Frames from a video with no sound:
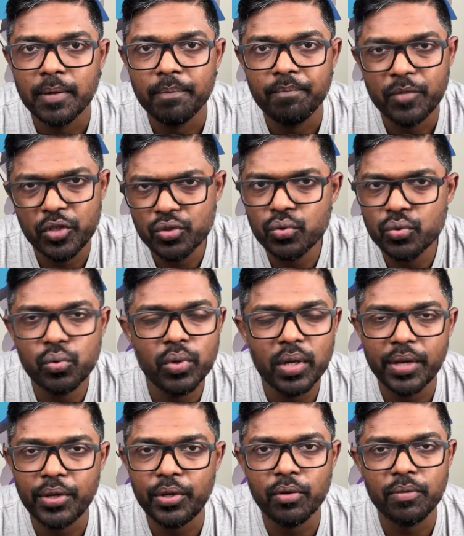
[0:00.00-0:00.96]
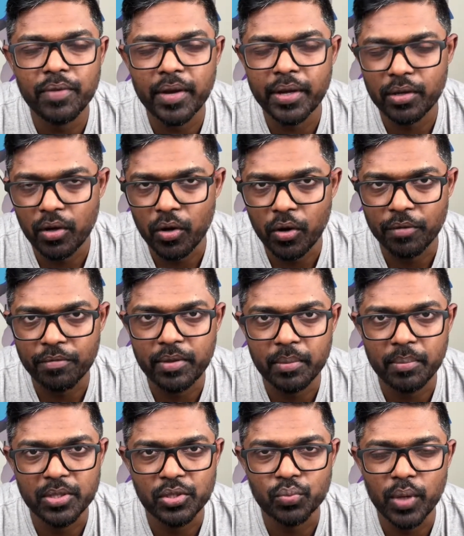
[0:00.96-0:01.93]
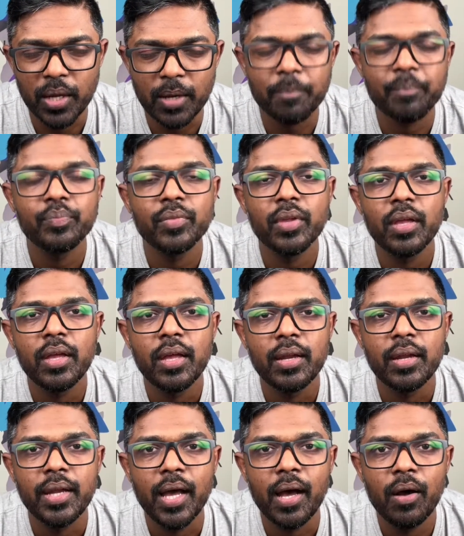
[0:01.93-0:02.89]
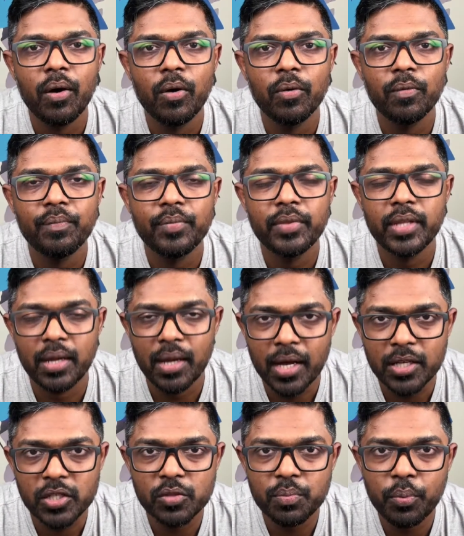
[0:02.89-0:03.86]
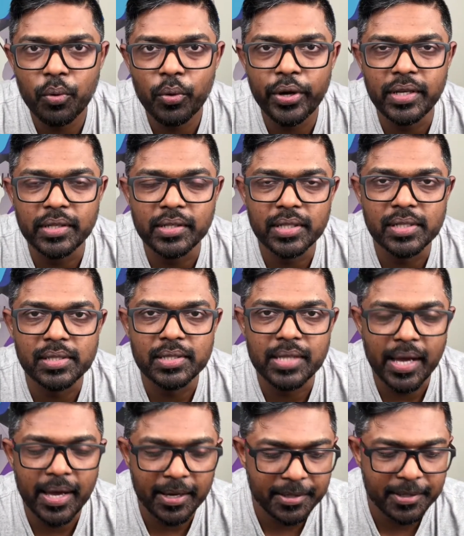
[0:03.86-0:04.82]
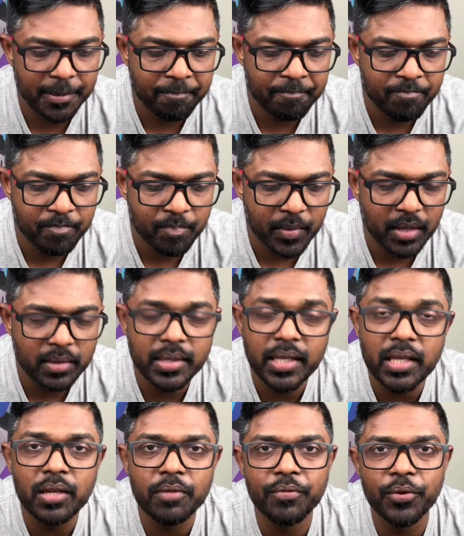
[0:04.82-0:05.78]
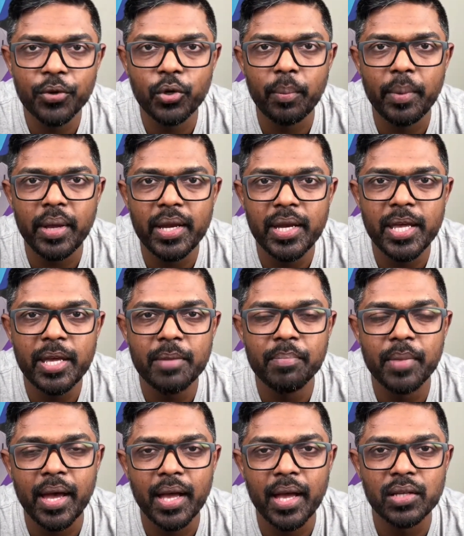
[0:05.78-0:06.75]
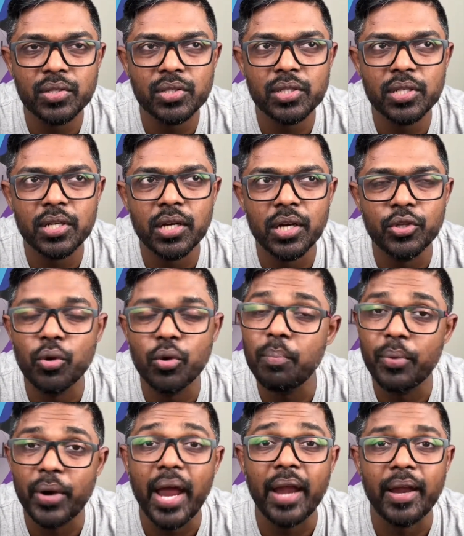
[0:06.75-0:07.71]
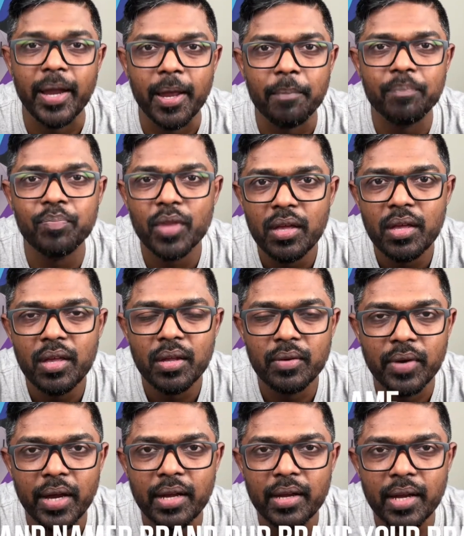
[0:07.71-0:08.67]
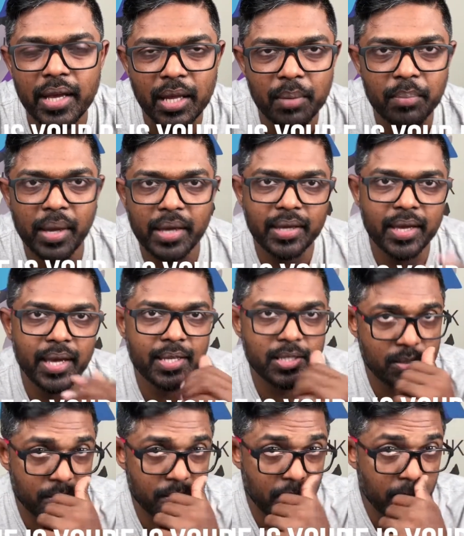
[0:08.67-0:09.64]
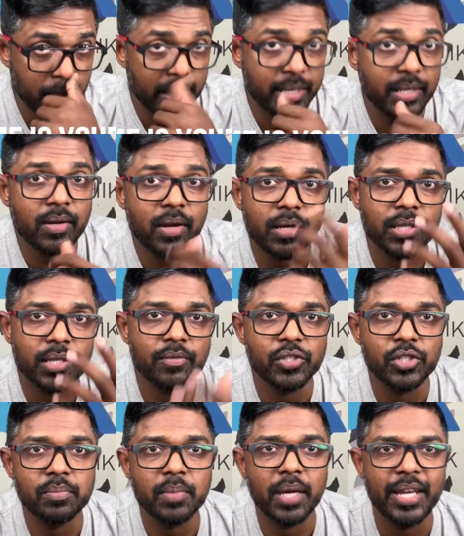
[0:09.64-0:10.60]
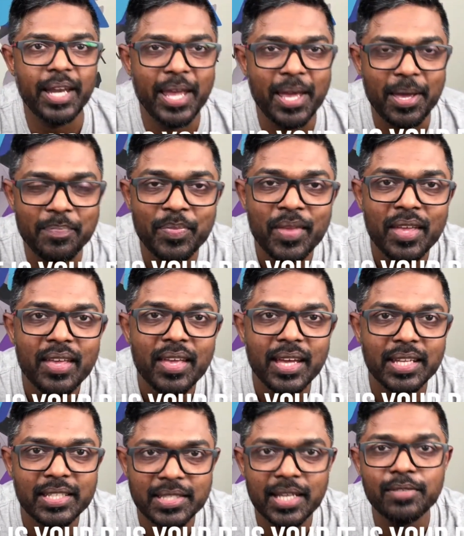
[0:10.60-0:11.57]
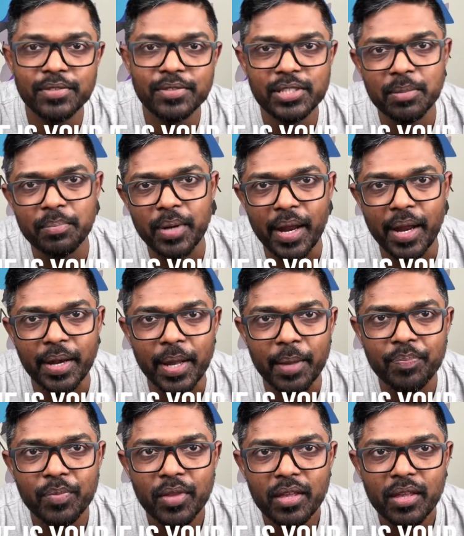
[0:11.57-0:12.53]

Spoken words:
just Google and you'll find a lot of them as well. Now the last point is that think of your domain name as your brand name, right? Like in my case, Mani Karthik, which is my name itself, is the brand name.